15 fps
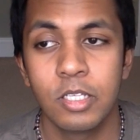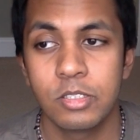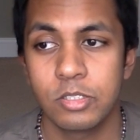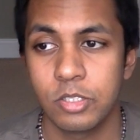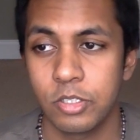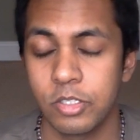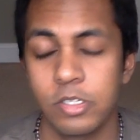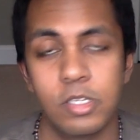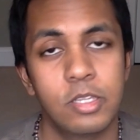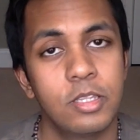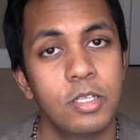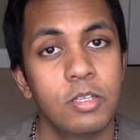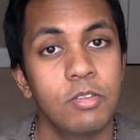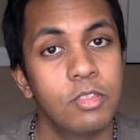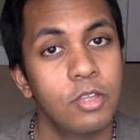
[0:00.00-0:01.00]
So you're going to
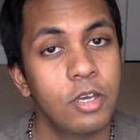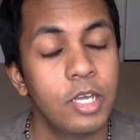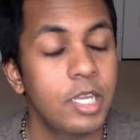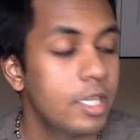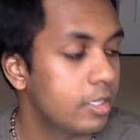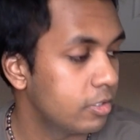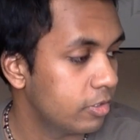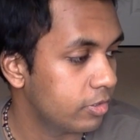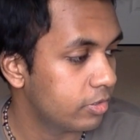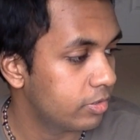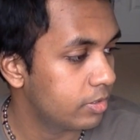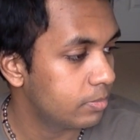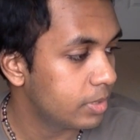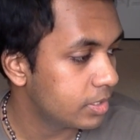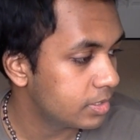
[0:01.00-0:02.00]
think a thought and you're
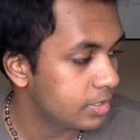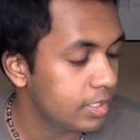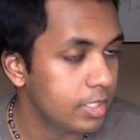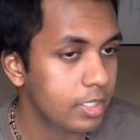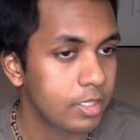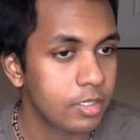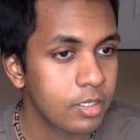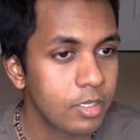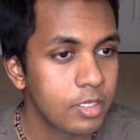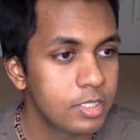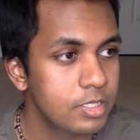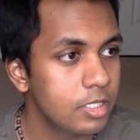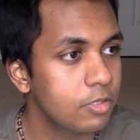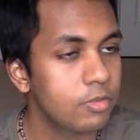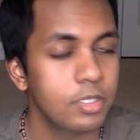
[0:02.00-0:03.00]
going to be seeing
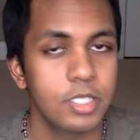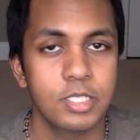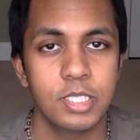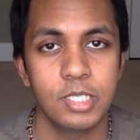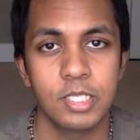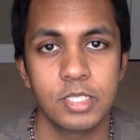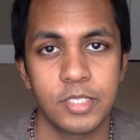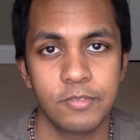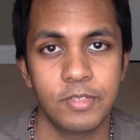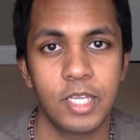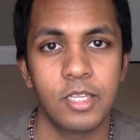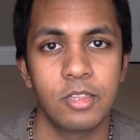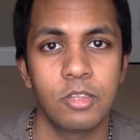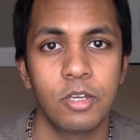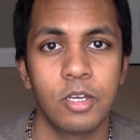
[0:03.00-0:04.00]
synchronicities of
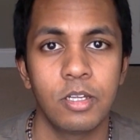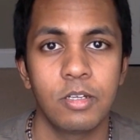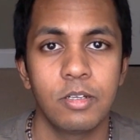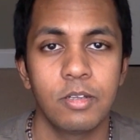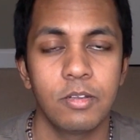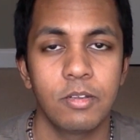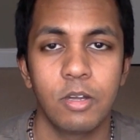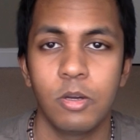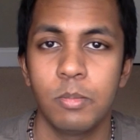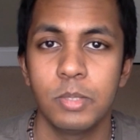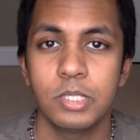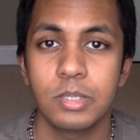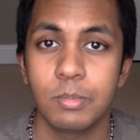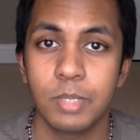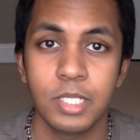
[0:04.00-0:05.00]
that thought
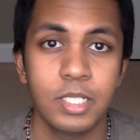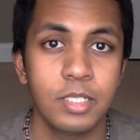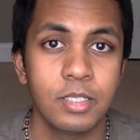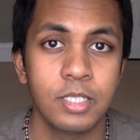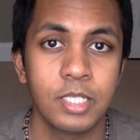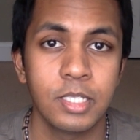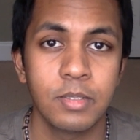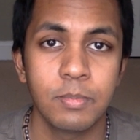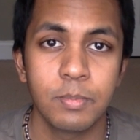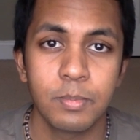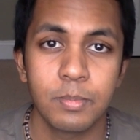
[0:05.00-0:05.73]
almost immediately.